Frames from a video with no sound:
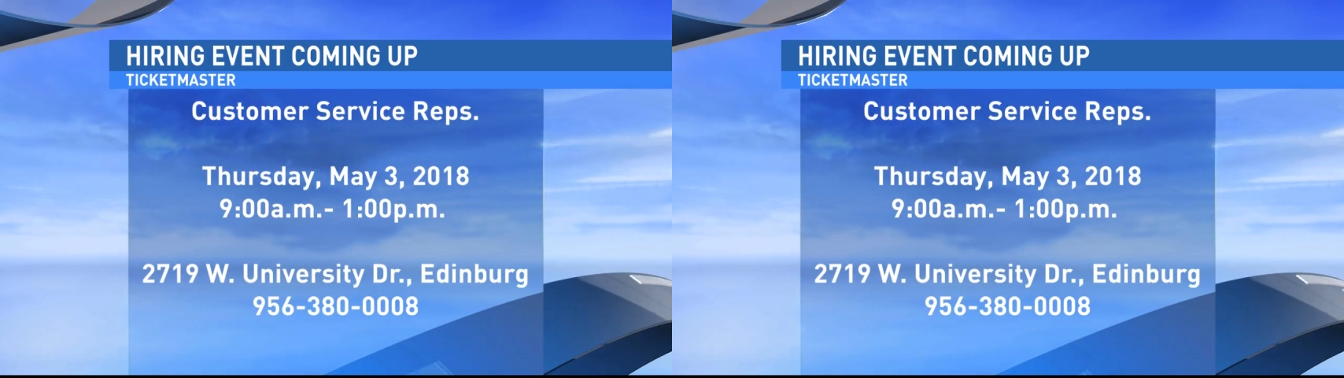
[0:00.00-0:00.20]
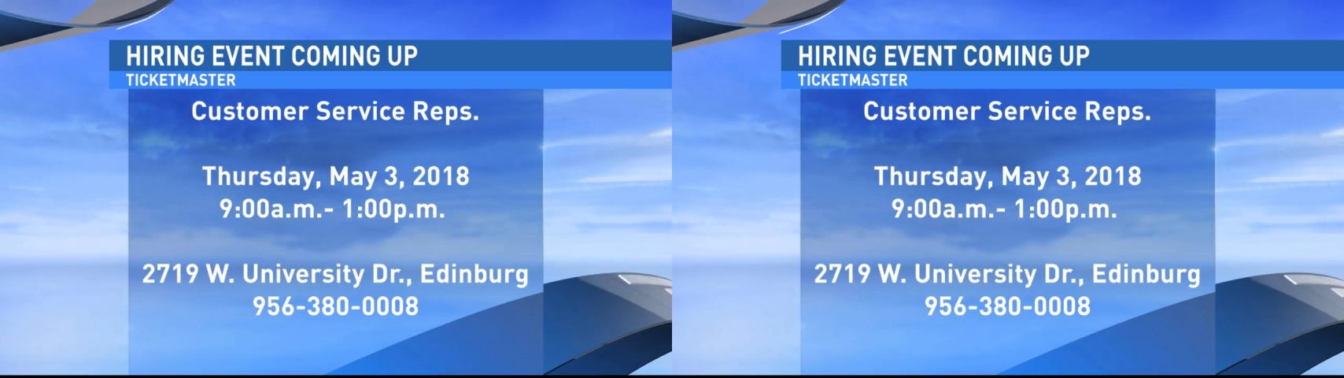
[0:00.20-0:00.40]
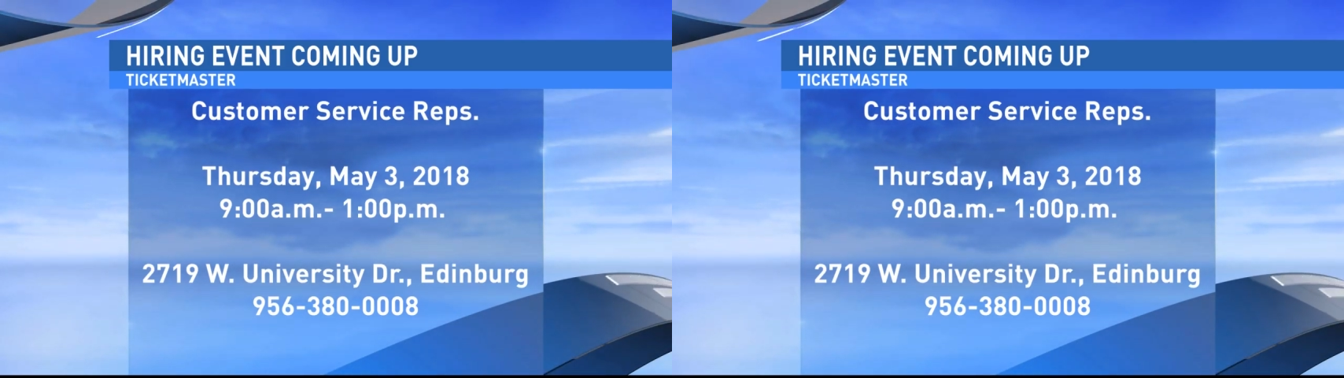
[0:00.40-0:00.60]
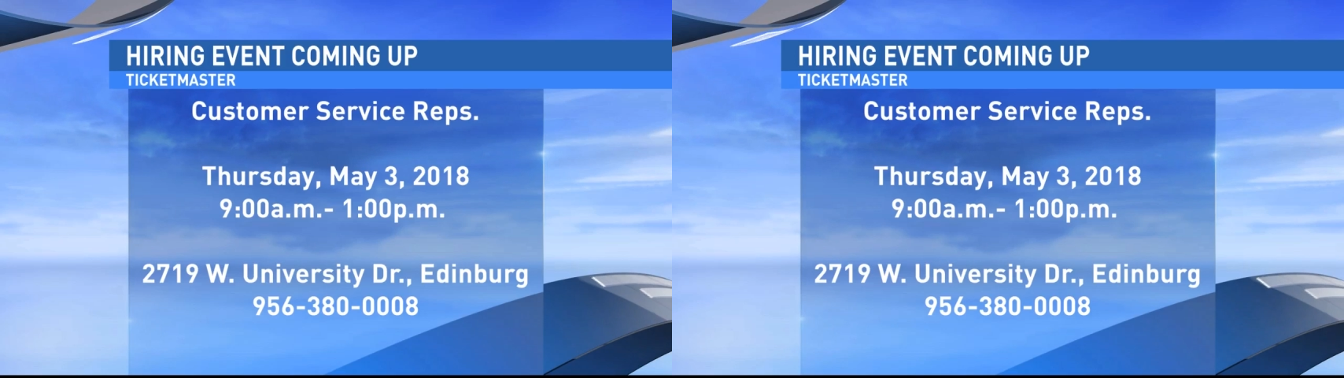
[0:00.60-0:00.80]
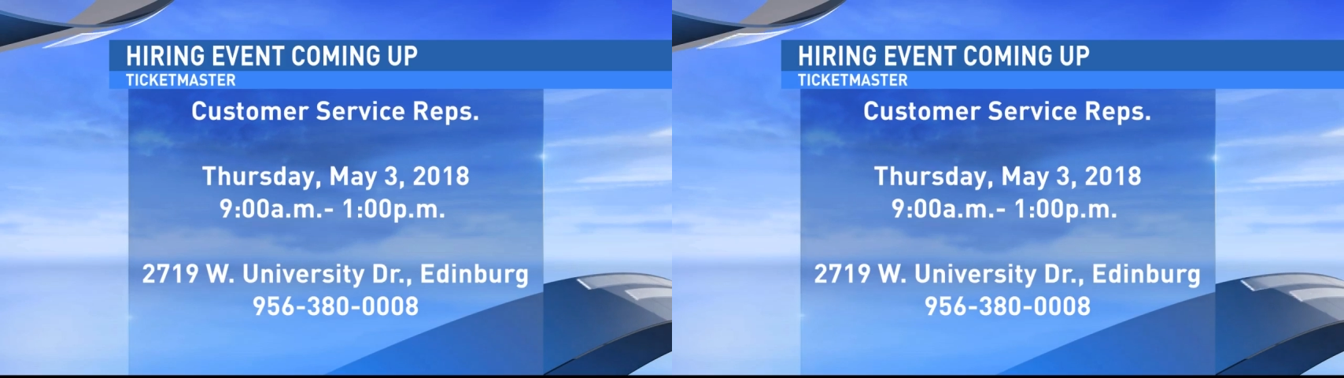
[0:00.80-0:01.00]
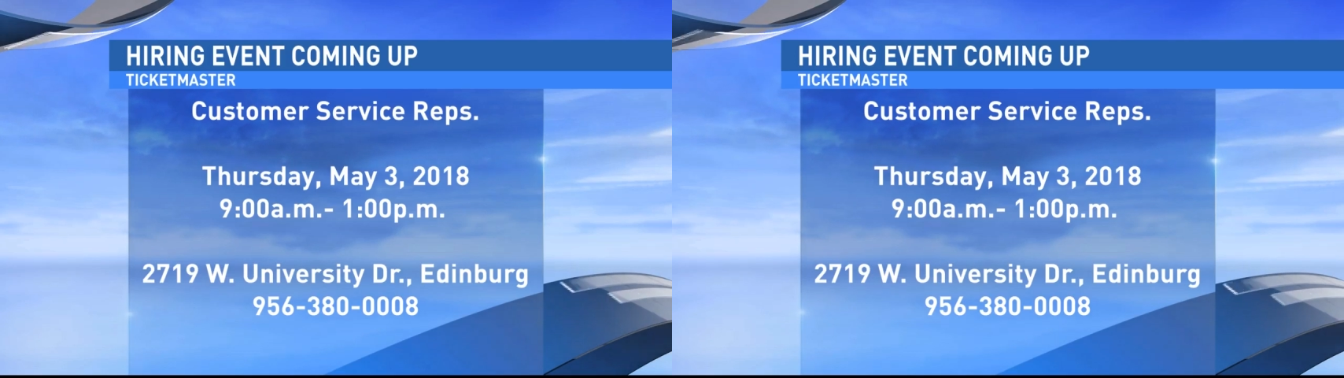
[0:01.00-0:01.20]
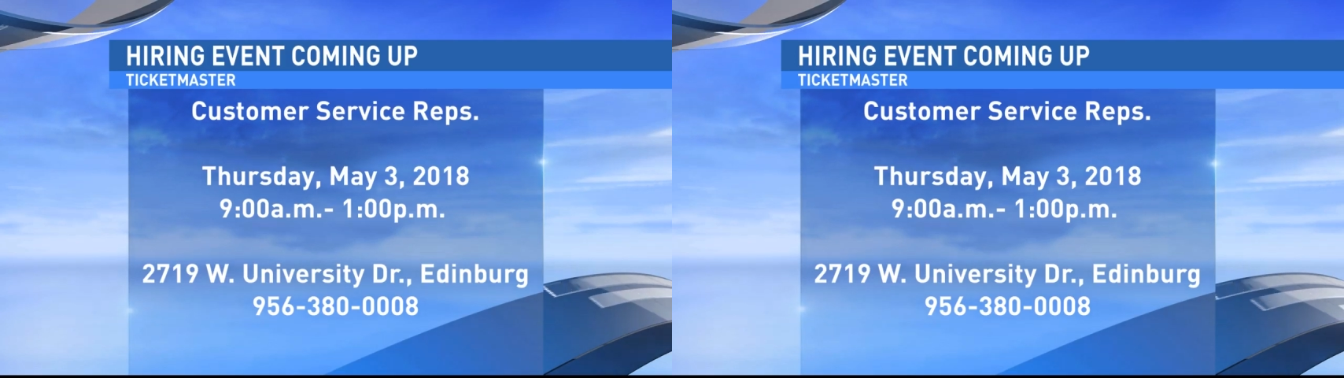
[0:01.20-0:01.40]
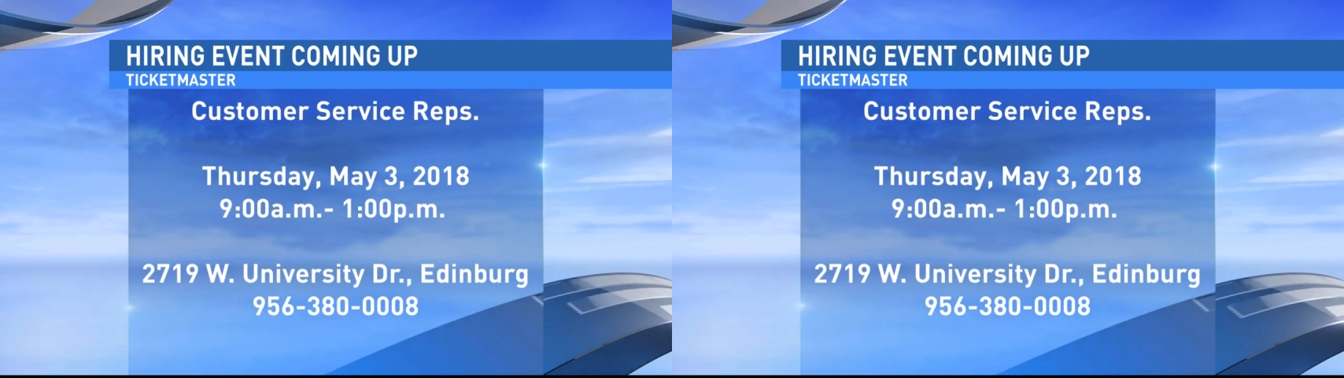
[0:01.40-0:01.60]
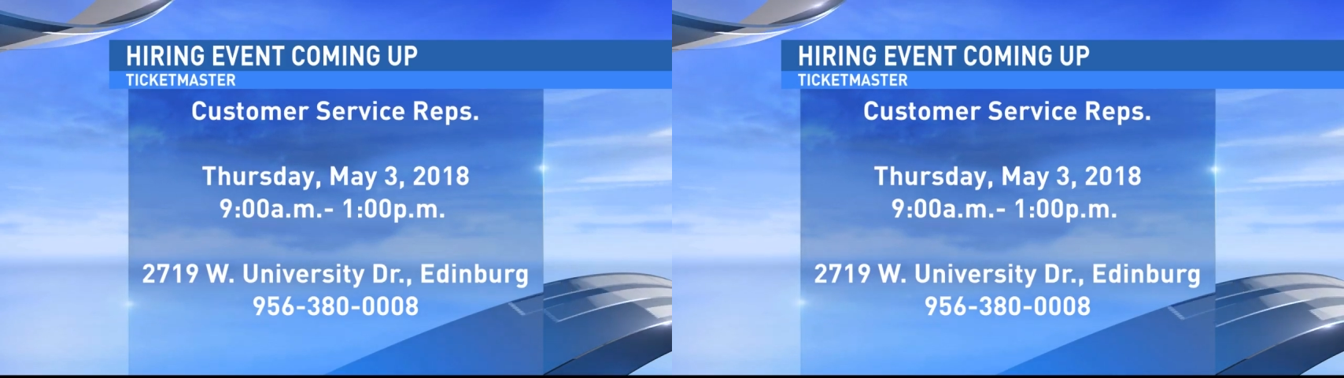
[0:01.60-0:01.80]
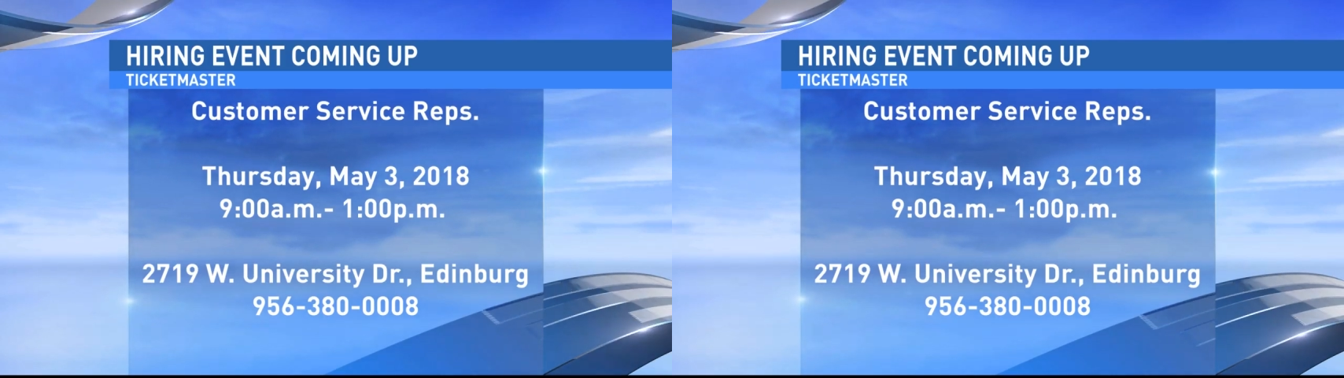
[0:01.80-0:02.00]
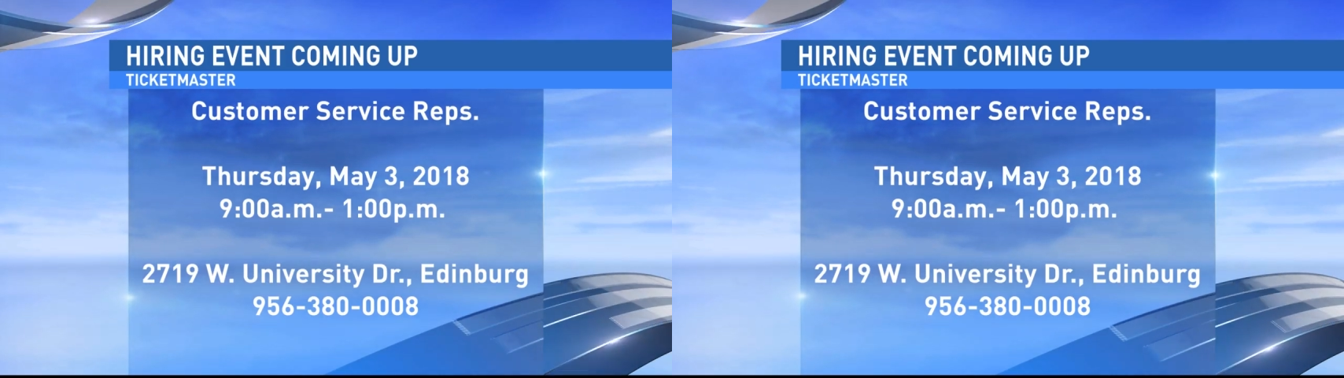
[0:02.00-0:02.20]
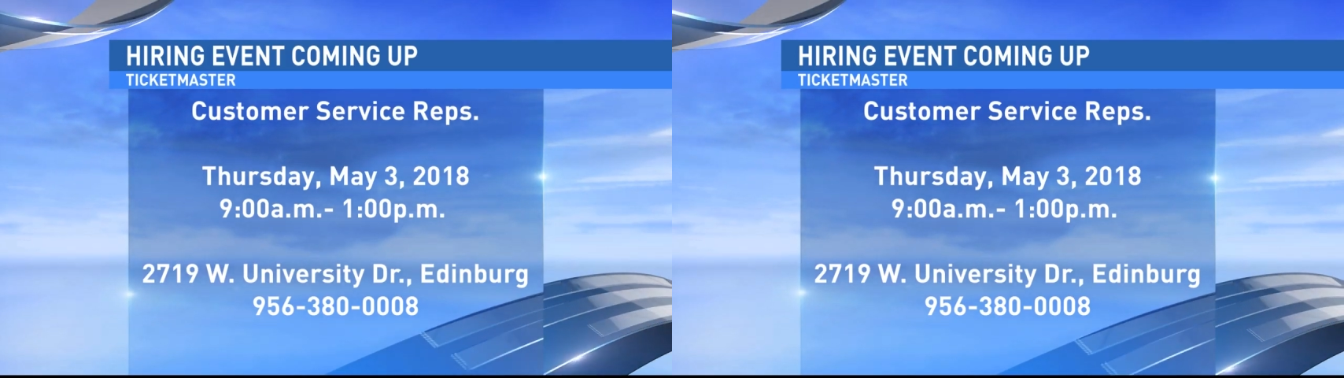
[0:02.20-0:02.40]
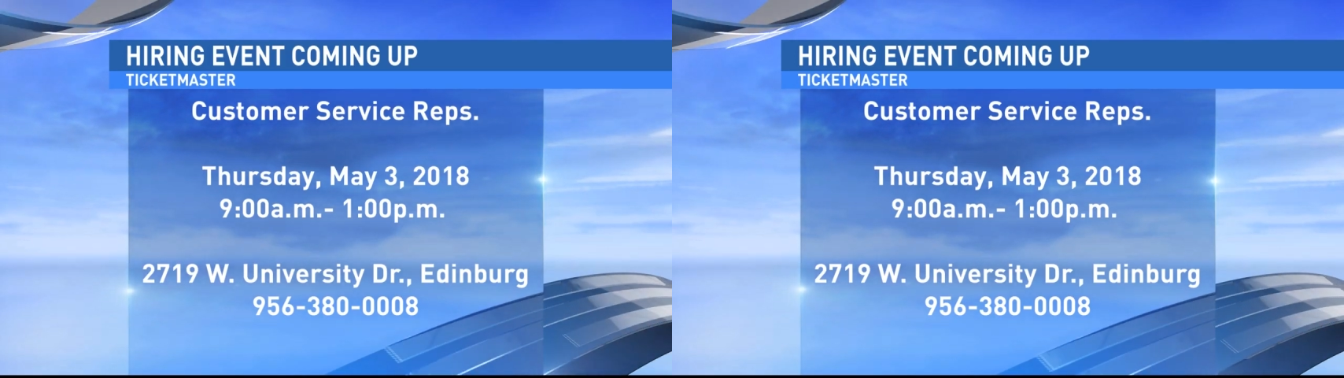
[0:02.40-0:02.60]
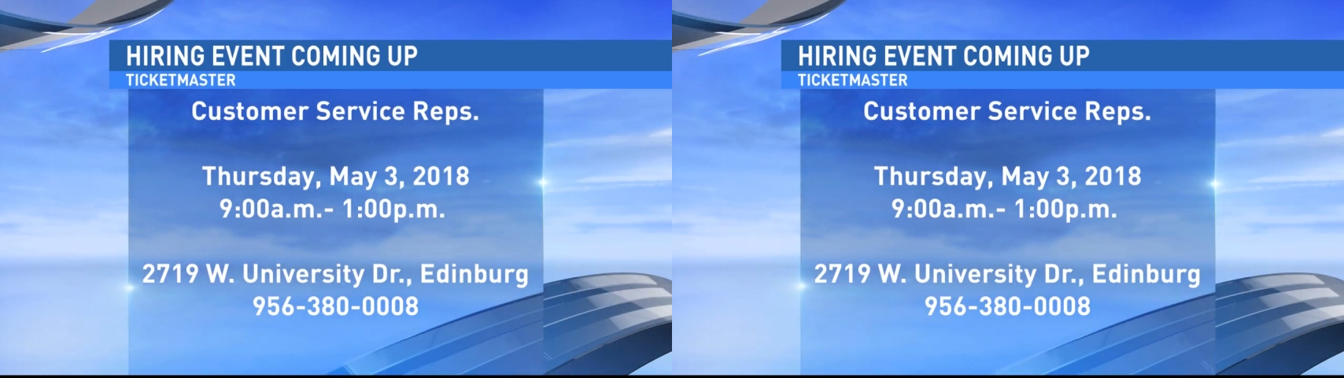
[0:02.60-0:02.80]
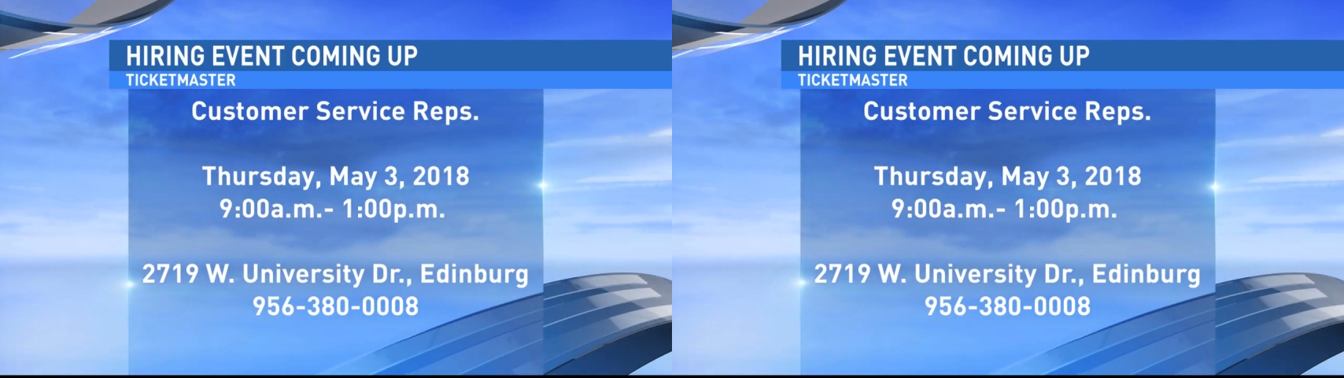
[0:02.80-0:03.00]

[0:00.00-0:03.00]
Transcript: No face is visible, so there are no lips to read.